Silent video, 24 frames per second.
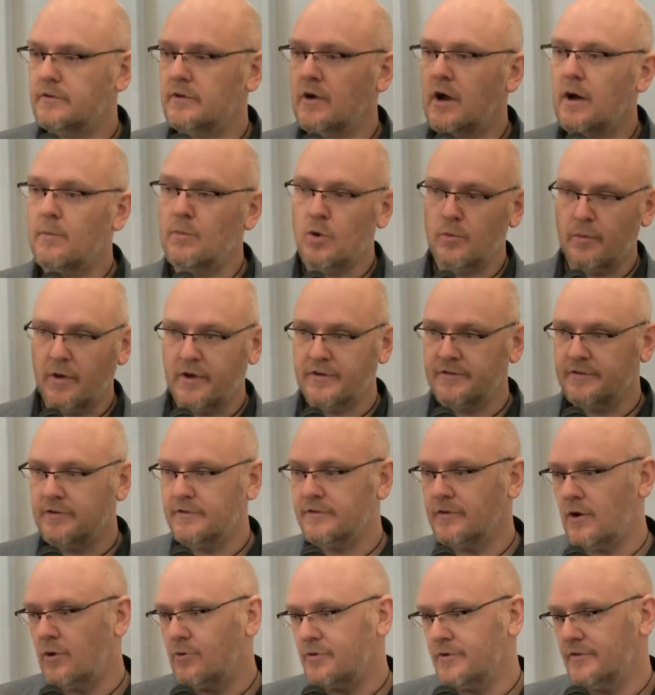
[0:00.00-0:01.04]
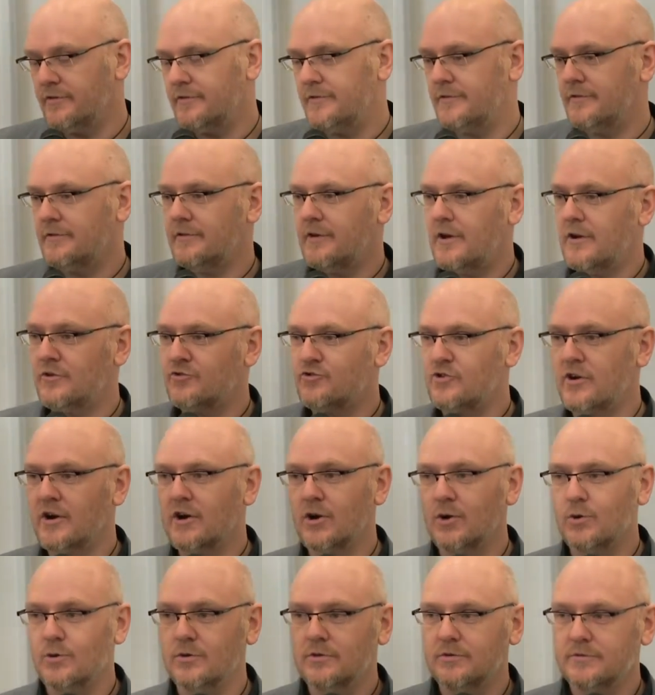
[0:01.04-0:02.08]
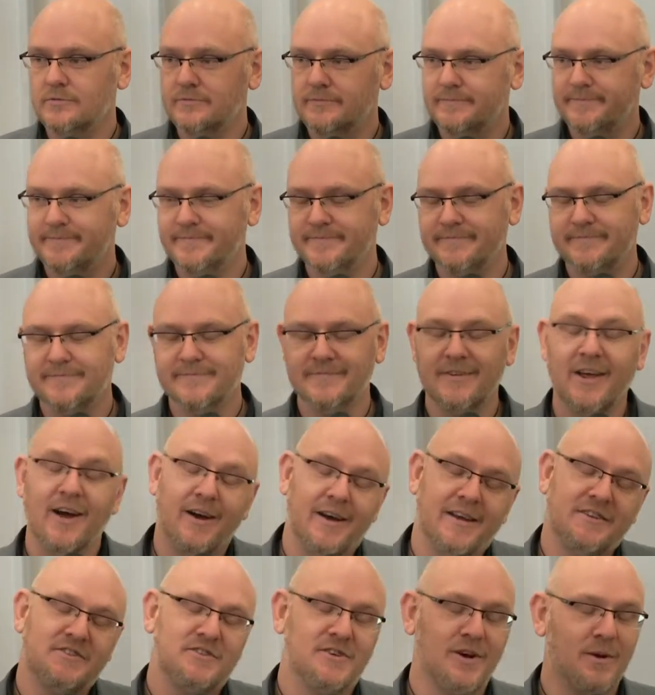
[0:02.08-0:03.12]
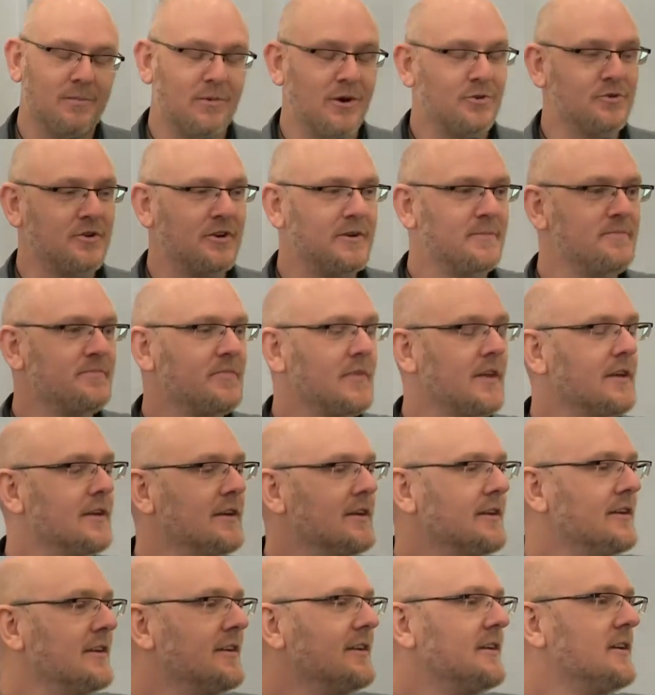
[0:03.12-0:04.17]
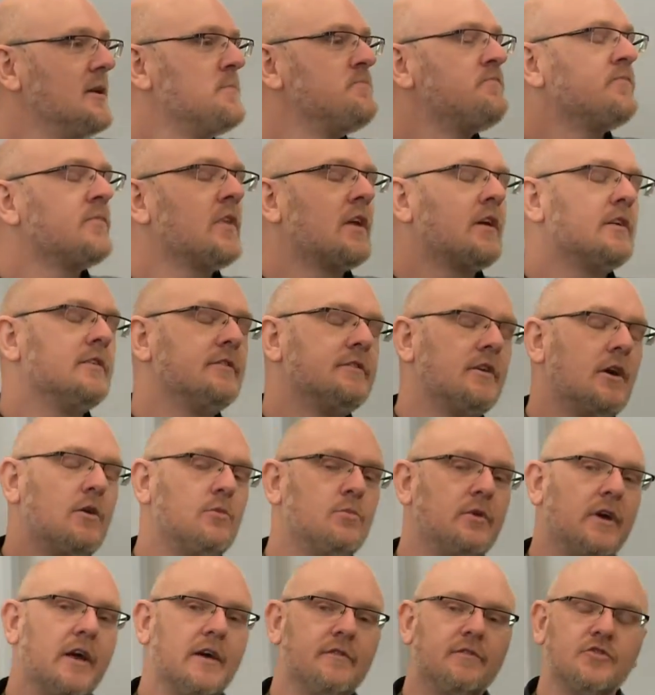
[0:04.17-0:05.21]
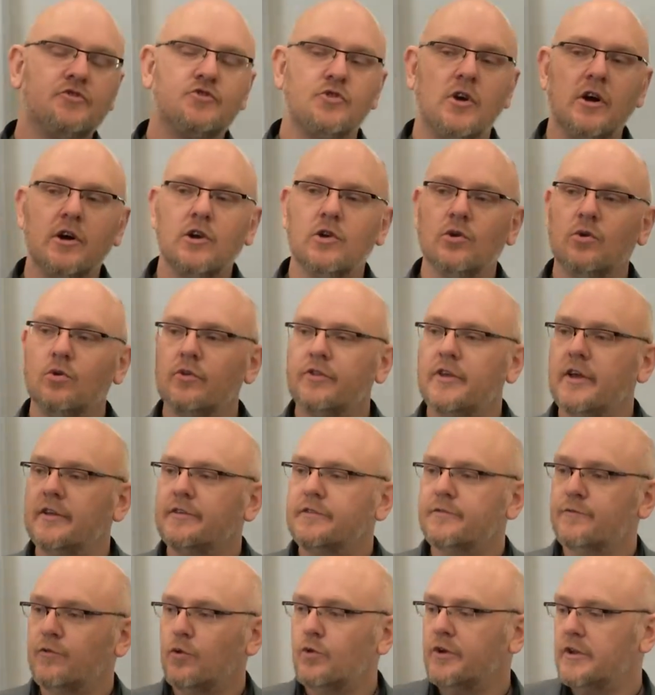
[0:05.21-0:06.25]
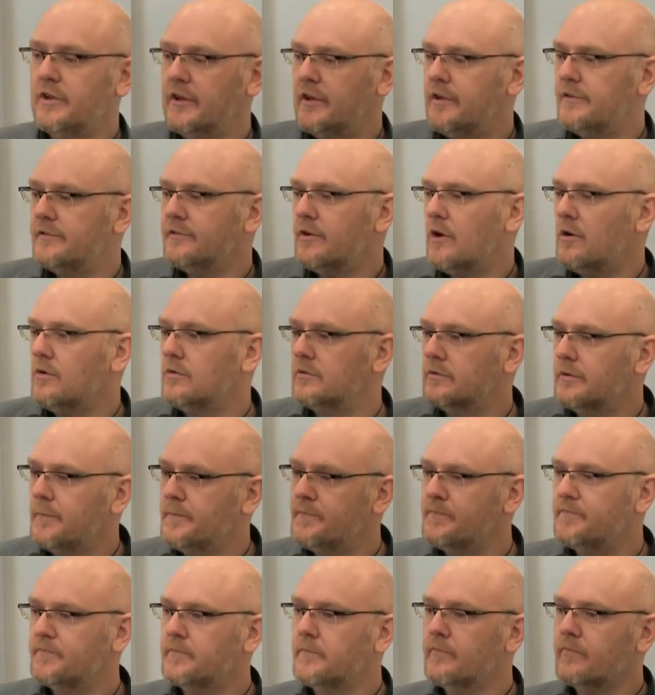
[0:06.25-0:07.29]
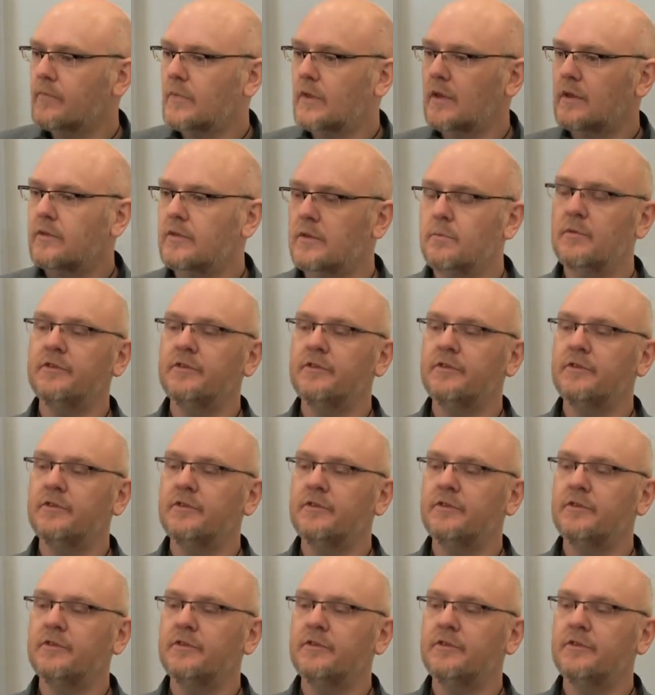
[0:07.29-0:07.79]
I'm almost as old as our drug law. No, actually, I'm older. So we have a drug law that's 40 years old. The